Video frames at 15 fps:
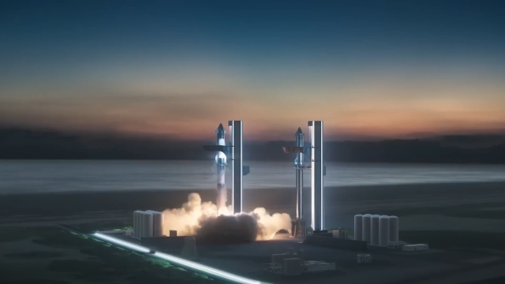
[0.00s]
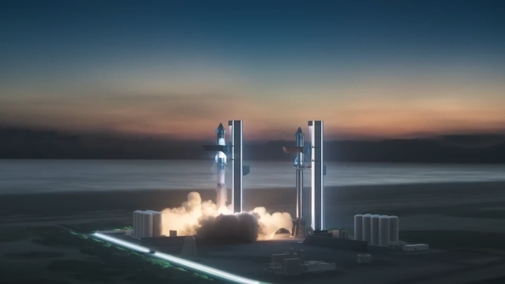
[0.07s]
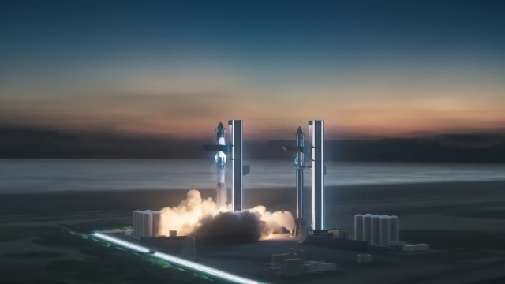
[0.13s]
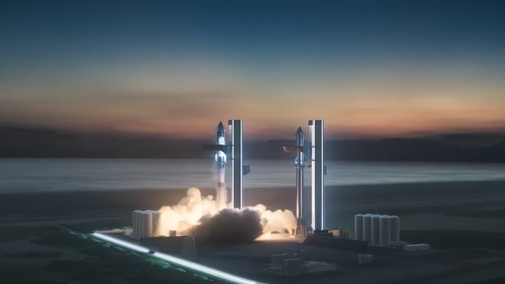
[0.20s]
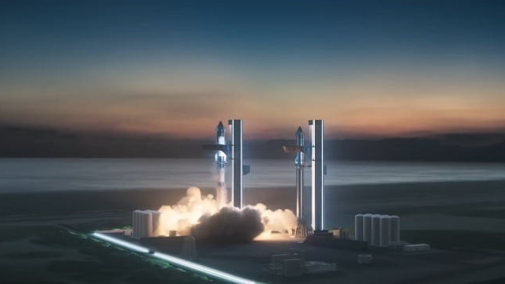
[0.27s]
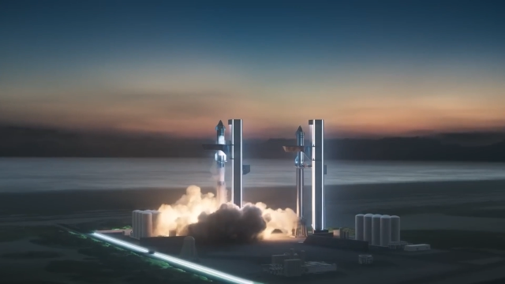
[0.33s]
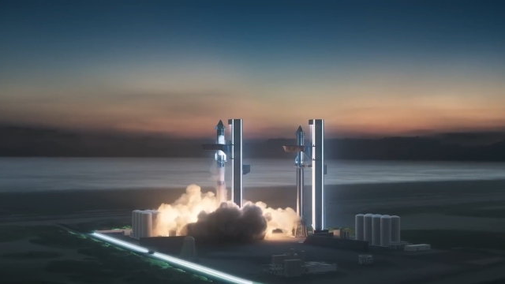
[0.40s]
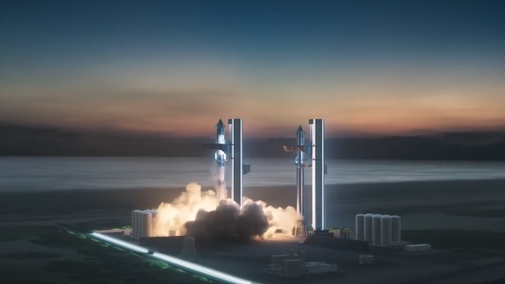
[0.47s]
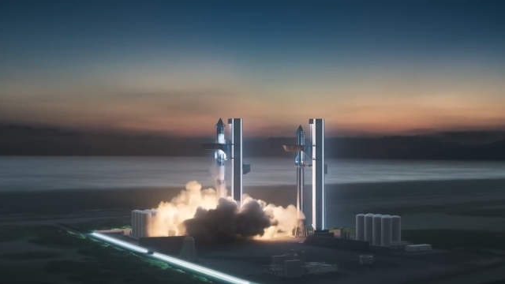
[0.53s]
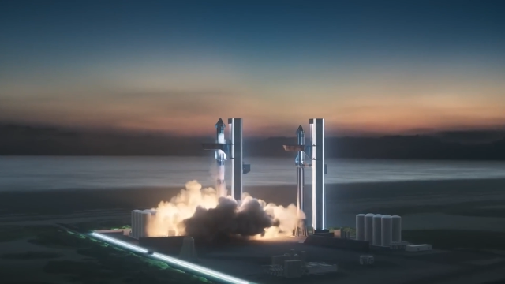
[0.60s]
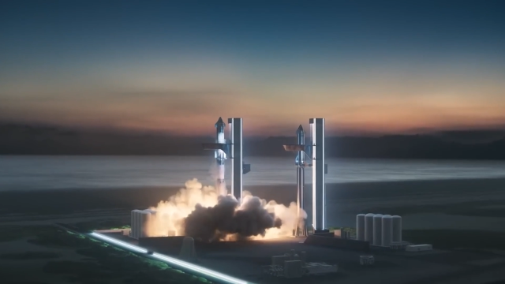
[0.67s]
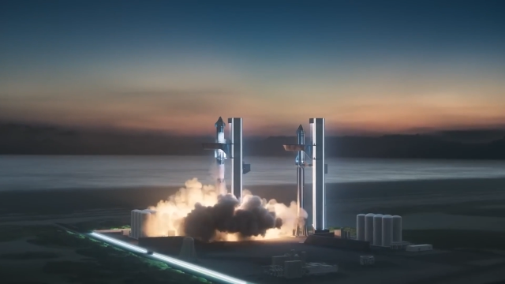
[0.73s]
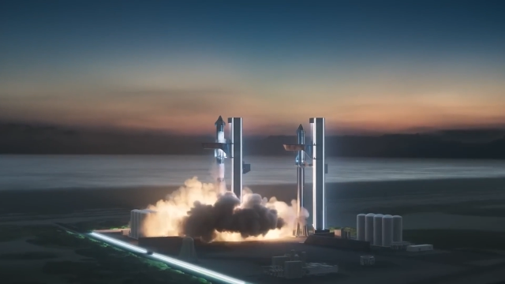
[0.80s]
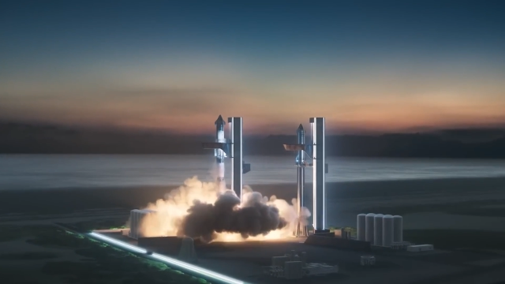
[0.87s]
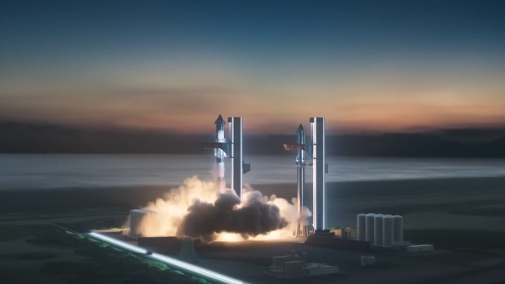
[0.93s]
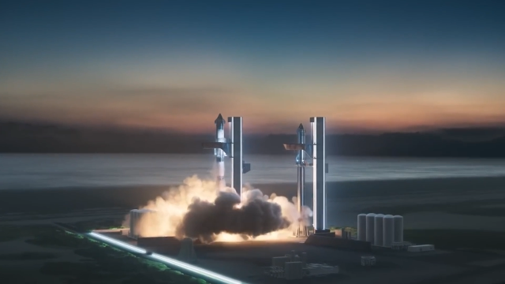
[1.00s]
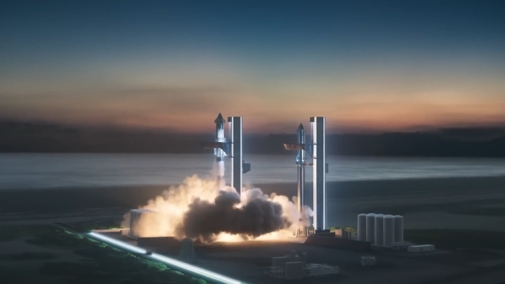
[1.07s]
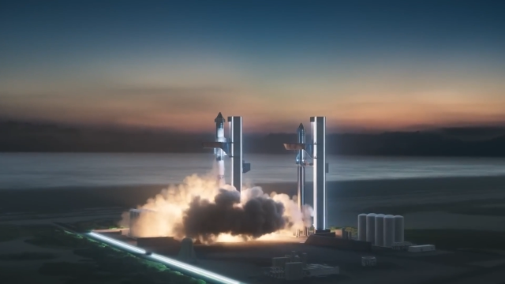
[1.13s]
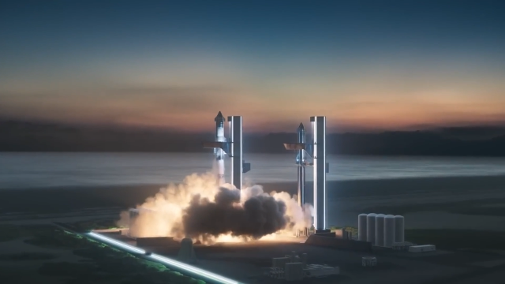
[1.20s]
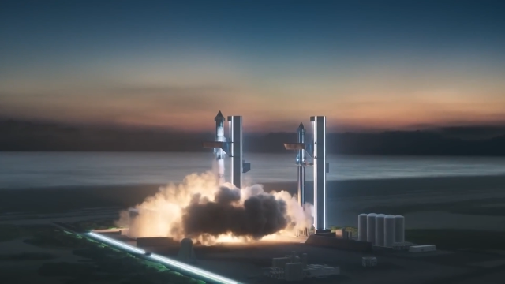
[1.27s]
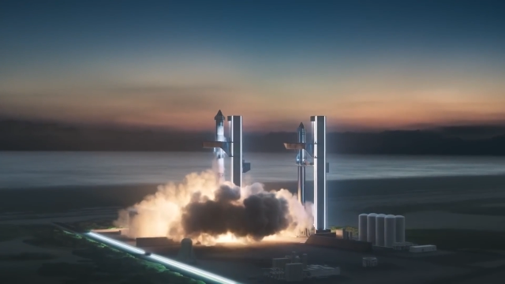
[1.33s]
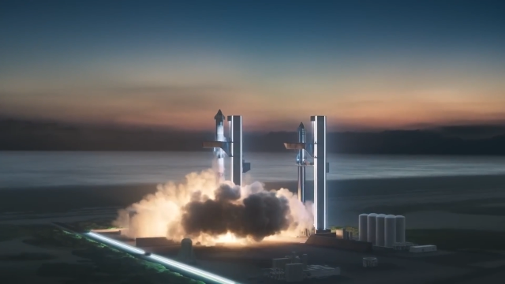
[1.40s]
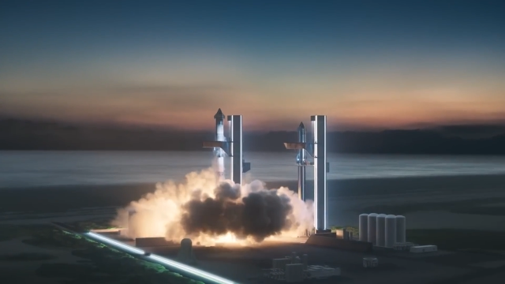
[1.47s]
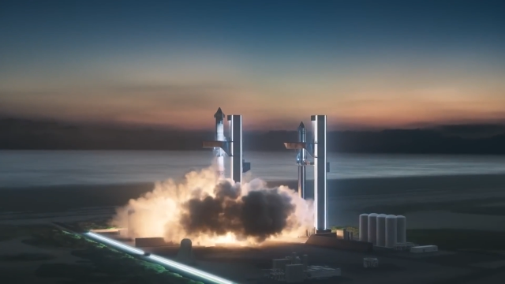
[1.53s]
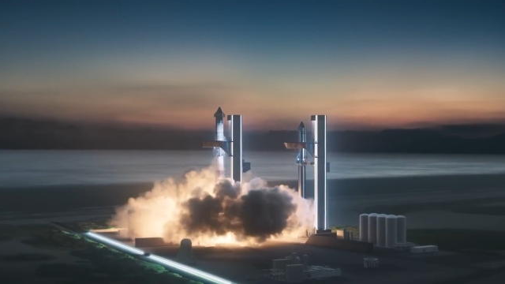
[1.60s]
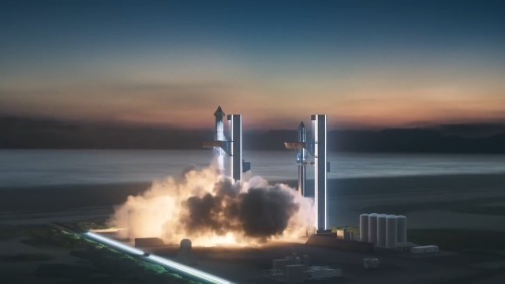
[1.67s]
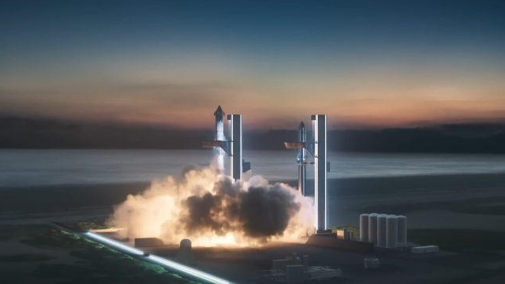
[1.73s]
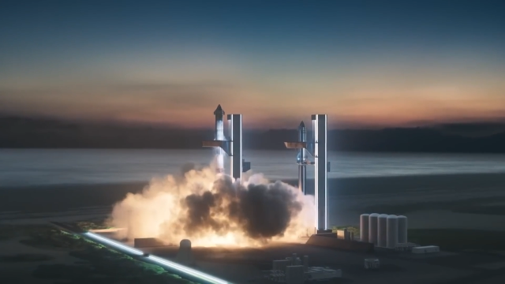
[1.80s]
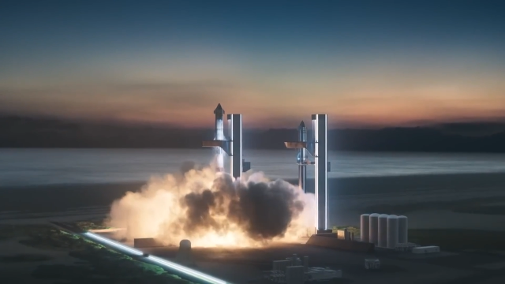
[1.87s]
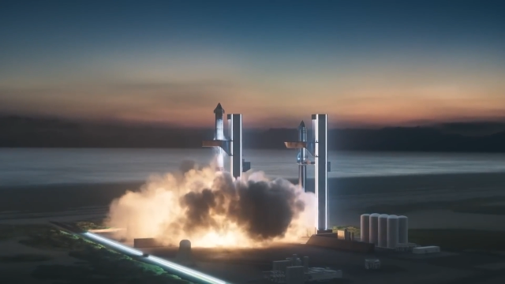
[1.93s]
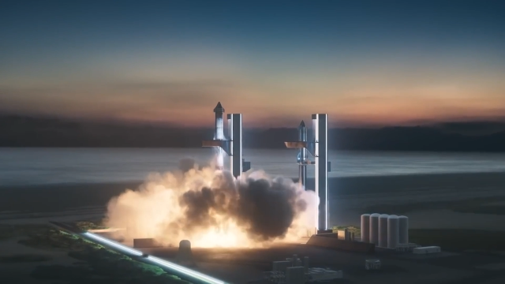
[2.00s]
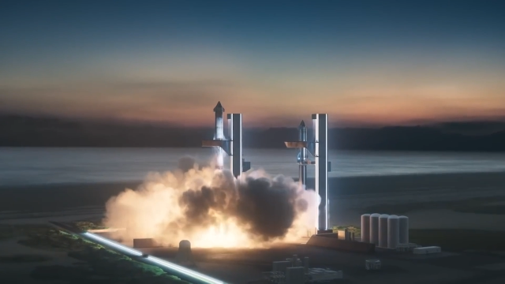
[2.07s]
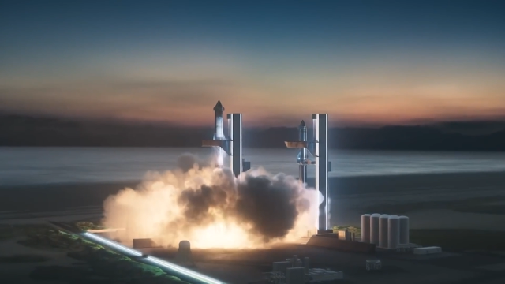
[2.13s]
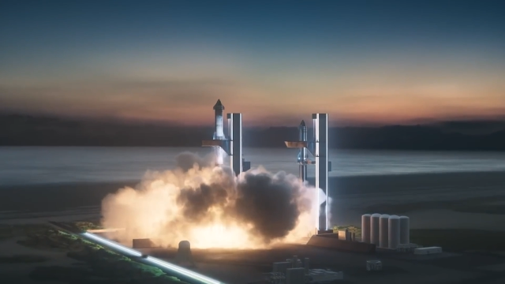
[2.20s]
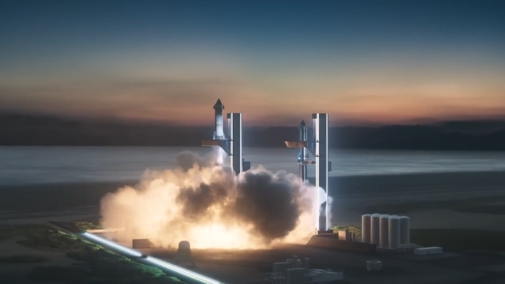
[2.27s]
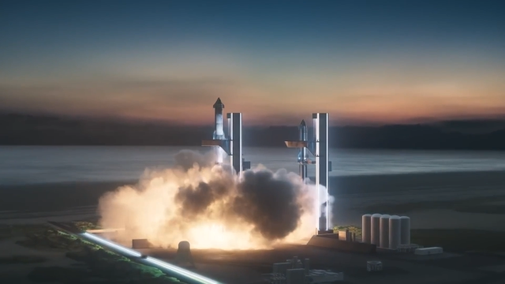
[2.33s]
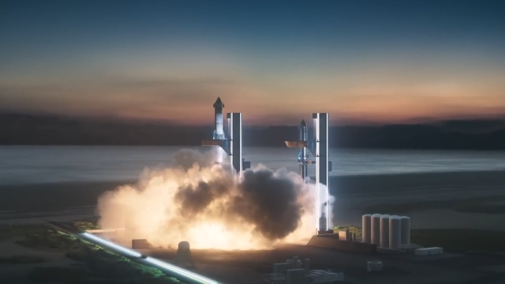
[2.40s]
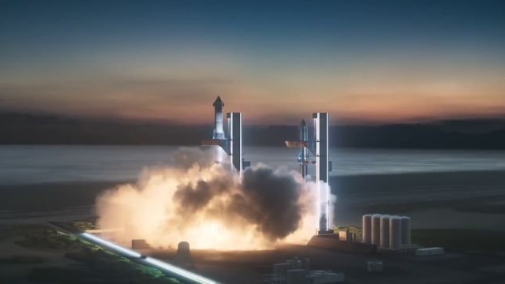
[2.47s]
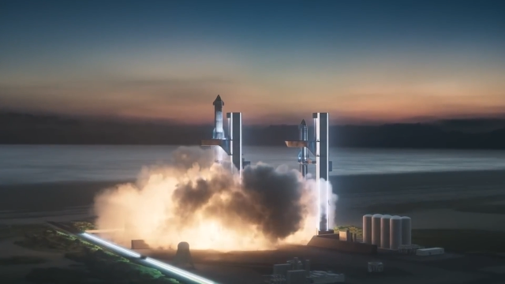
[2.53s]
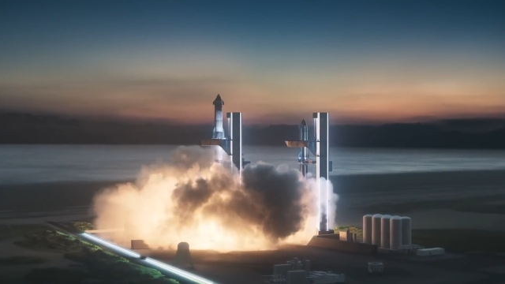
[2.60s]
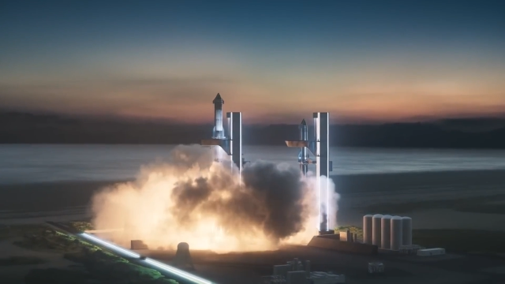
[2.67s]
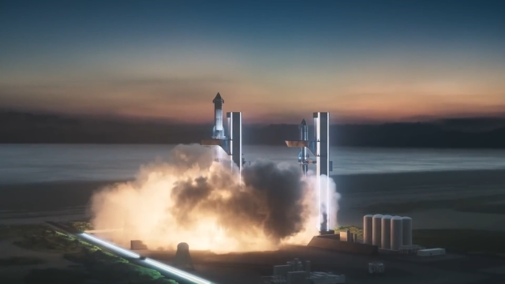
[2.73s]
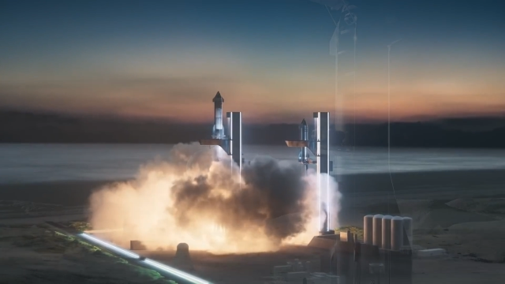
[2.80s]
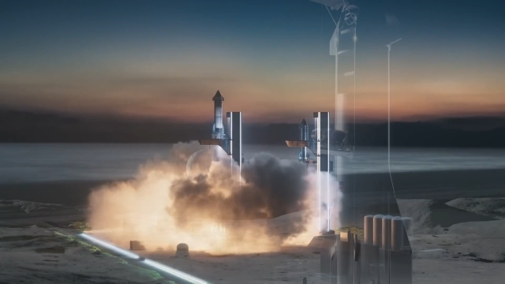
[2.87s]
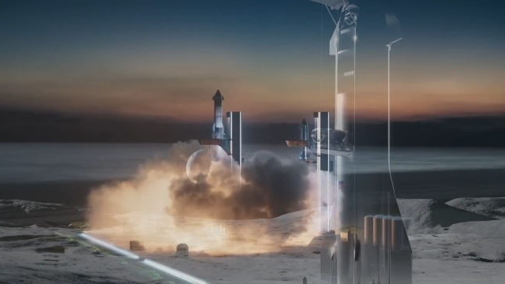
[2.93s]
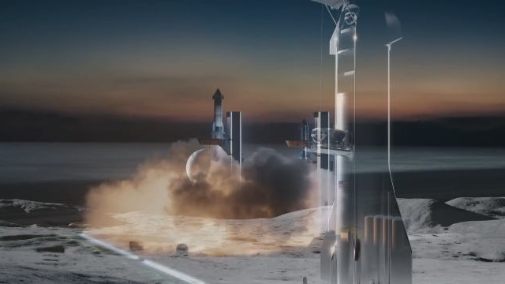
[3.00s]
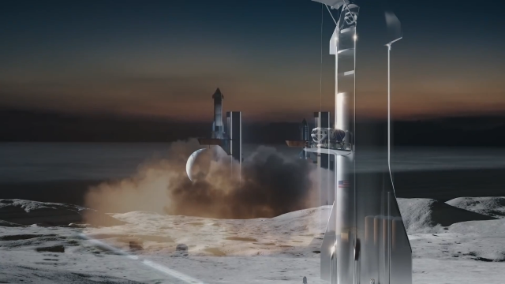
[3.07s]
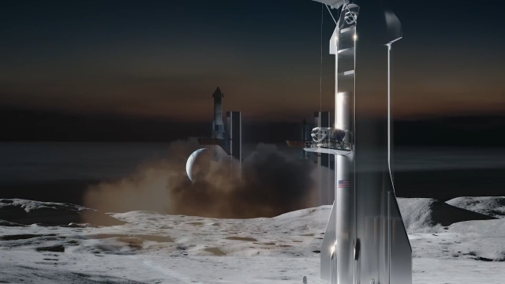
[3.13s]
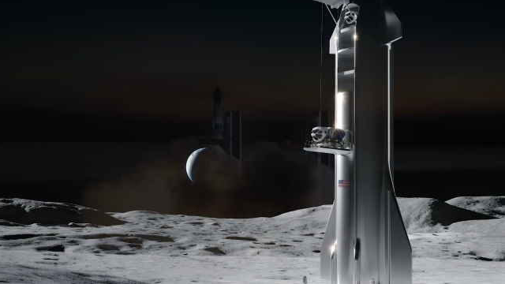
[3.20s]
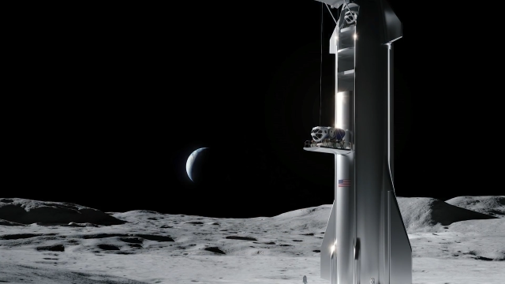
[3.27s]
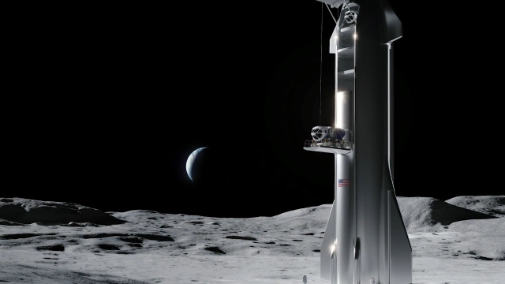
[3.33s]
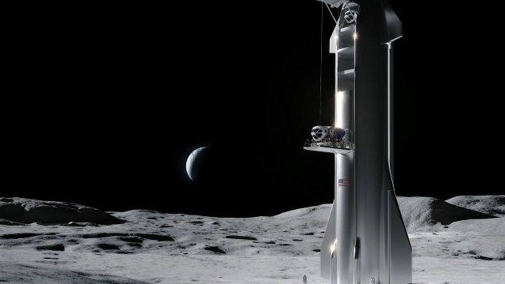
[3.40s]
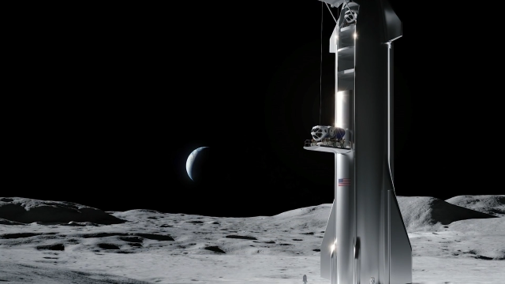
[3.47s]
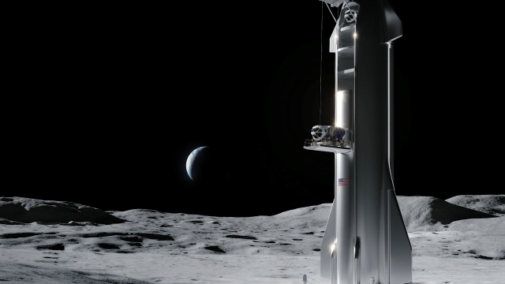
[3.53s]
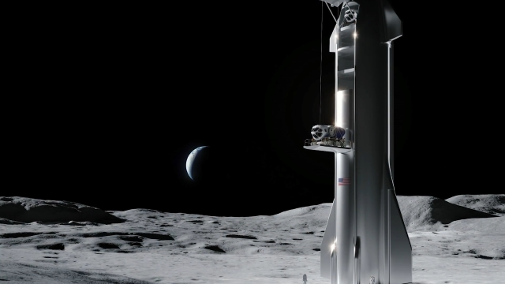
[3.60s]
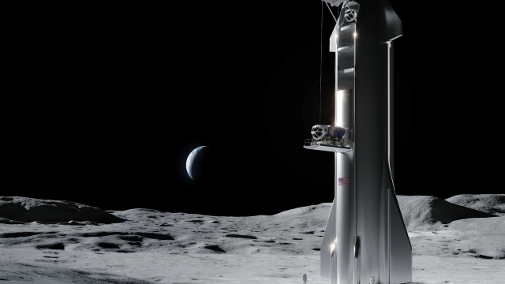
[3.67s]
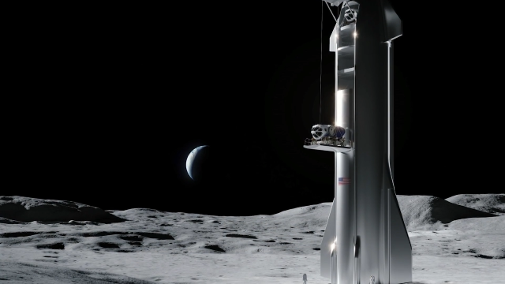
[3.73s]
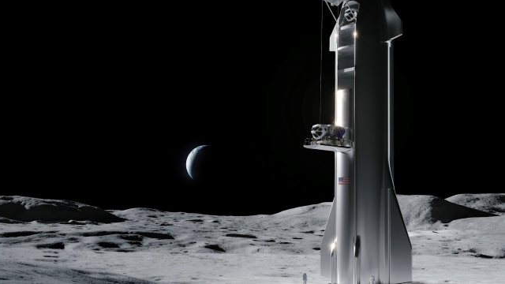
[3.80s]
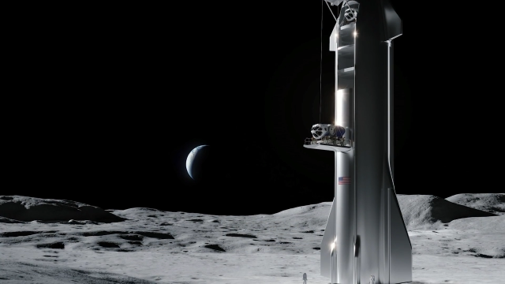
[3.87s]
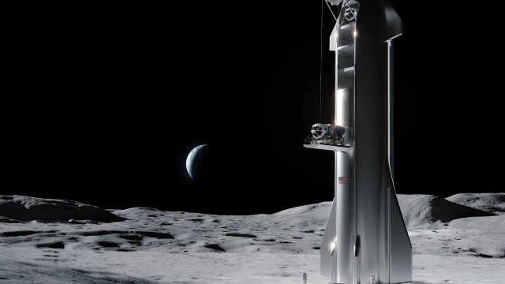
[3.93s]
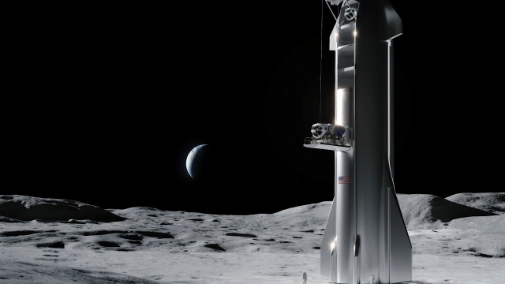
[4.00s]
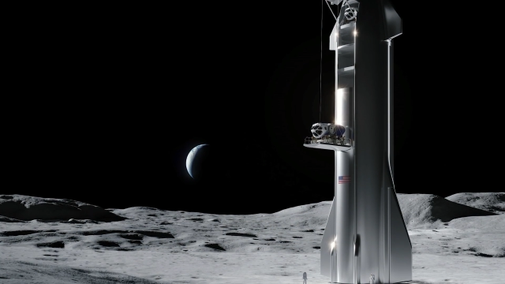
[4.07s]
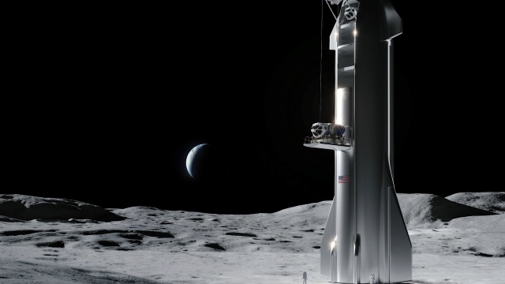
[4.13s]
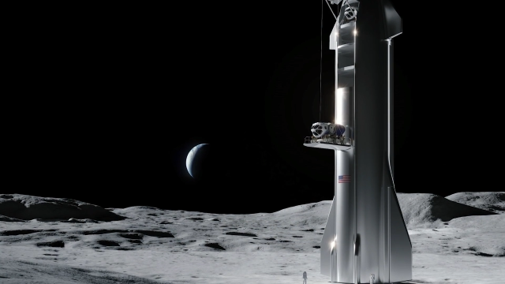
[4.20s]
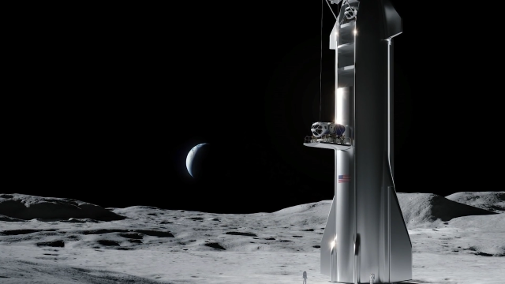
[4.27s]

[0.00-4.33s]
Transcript: No face is visible, so there are no lips to read.